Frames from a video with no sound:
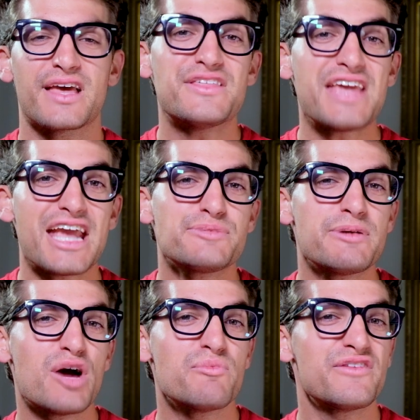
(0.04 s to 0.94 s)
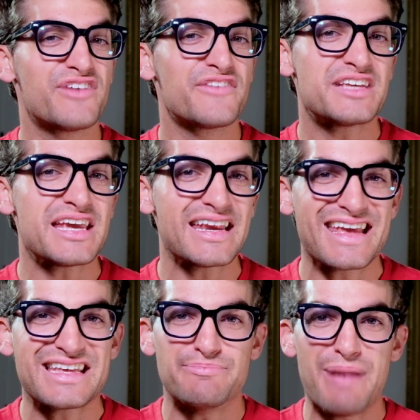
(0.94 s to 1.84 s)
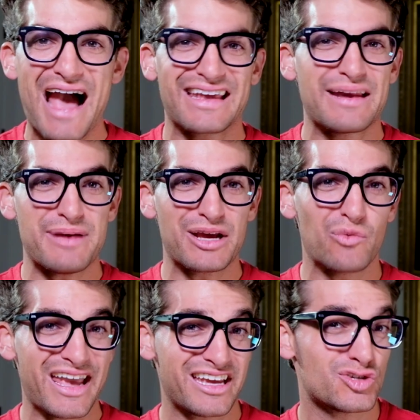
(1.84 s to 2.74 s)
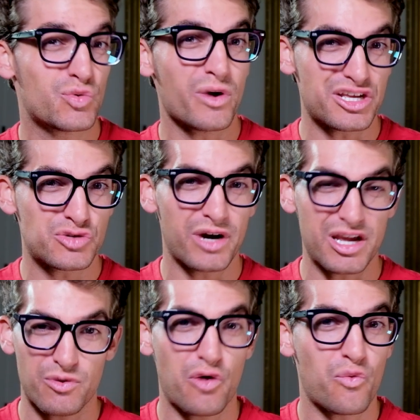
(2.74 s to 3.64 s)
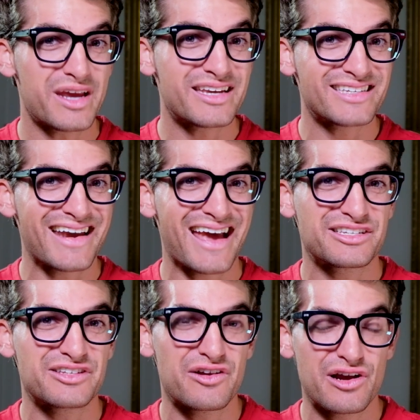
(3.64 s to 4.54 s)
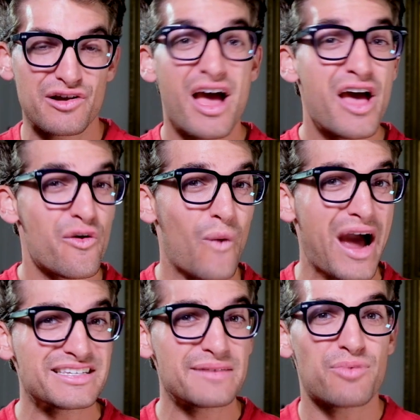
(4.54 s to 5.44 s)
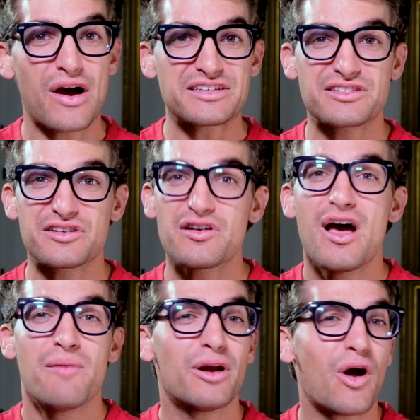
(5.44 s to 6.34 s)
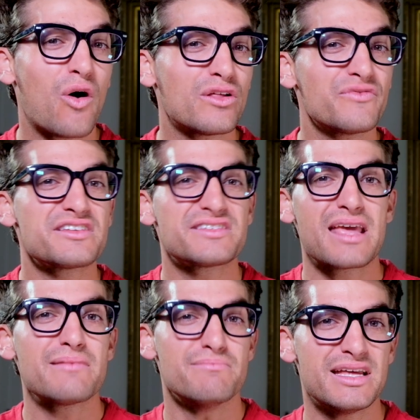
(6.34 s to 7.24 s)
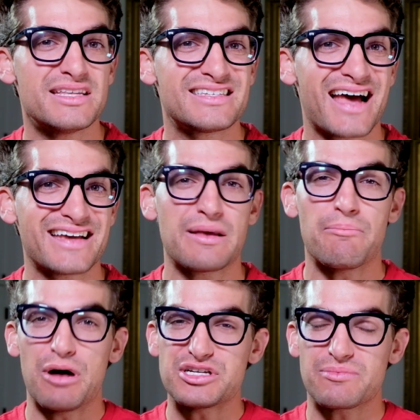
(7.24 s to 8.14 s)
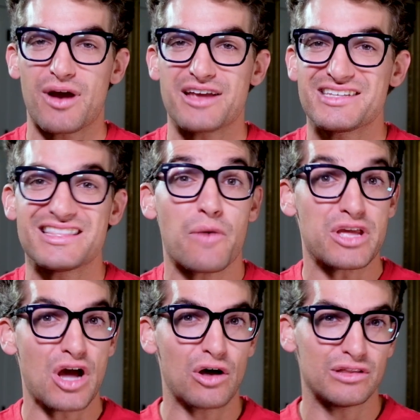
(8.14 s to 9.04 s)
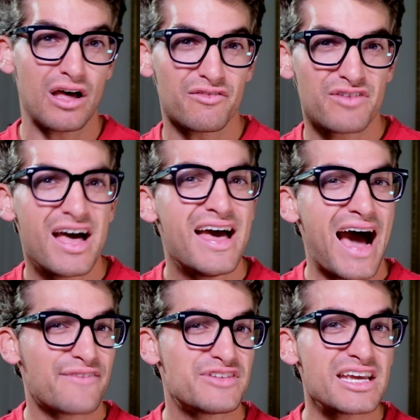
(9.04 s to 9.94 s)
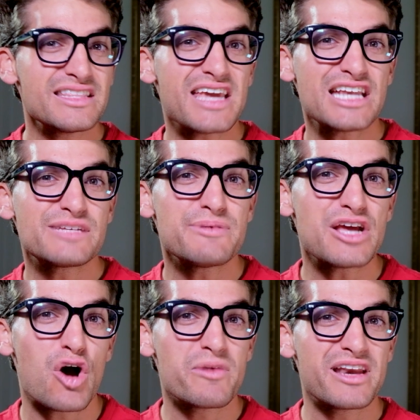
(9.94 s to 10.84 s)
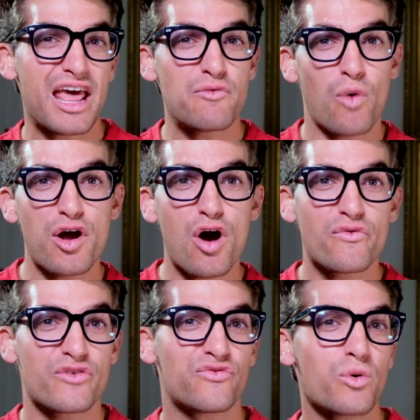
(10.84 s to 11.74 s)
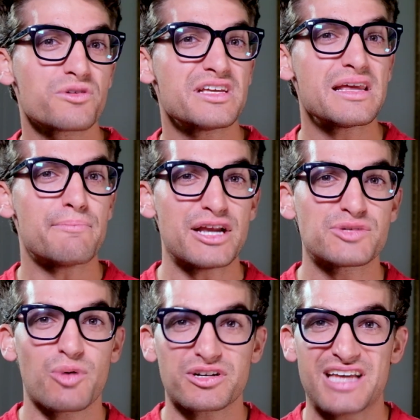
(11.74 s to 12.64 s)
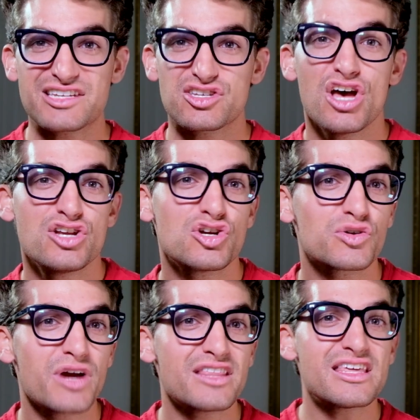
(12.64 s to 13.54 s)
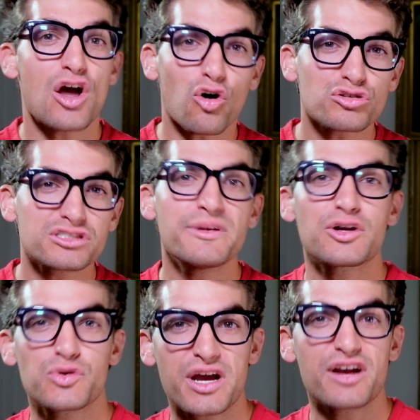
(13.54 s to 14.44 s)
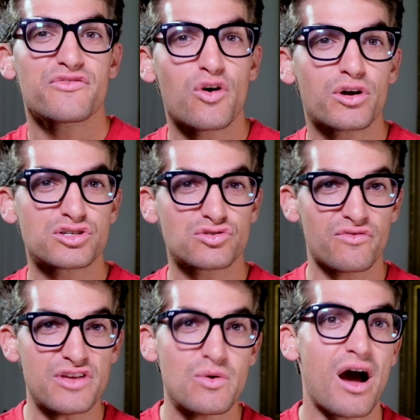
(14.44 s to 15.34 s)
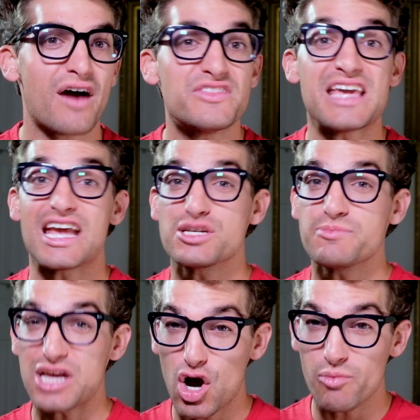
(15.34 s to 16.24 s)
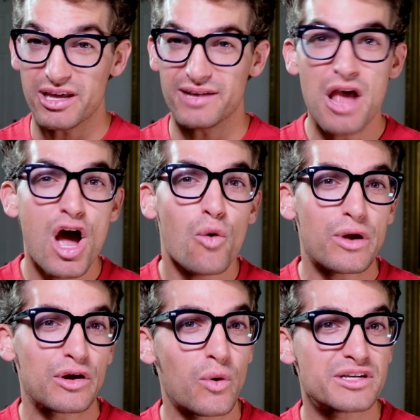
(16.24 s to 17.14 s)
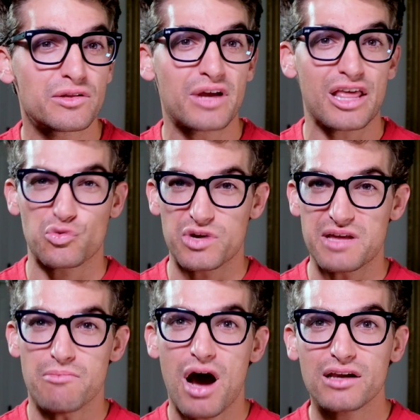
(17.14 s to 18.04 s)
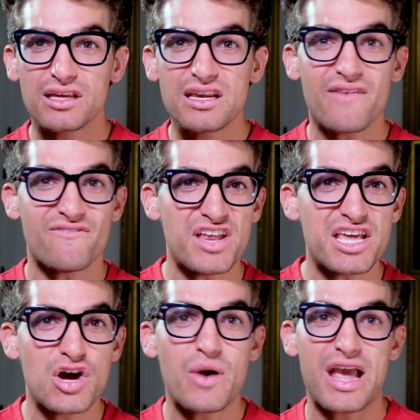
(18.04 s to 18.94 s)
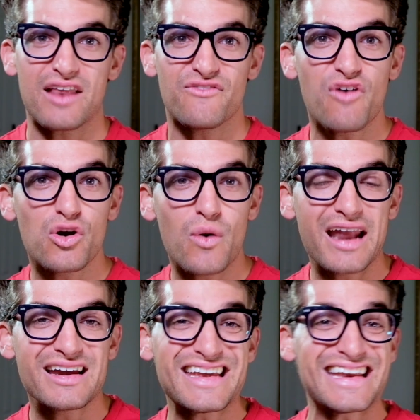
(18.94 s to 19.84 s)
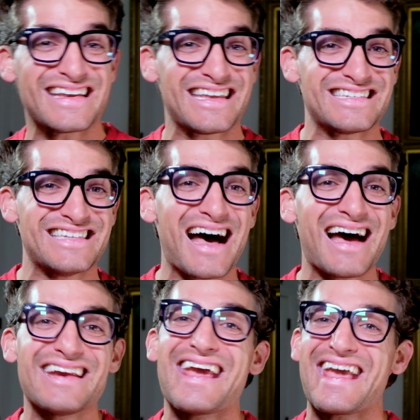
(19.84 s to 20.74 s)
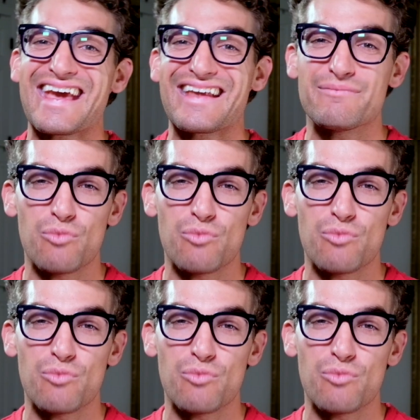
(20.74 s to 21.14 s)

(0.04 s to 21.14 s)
The H P Omen fifteen is back in a big way in twenty twenty with a redesigned exterior, Ryzen processor, but all of the same mid-size budget pricing that we all love. I've taken the H P Omen and run over fourteen benchmark tests to create the ultimate creator-focused review of the H P Omen. We are going to look at three D modeling, video and photo editing, design, and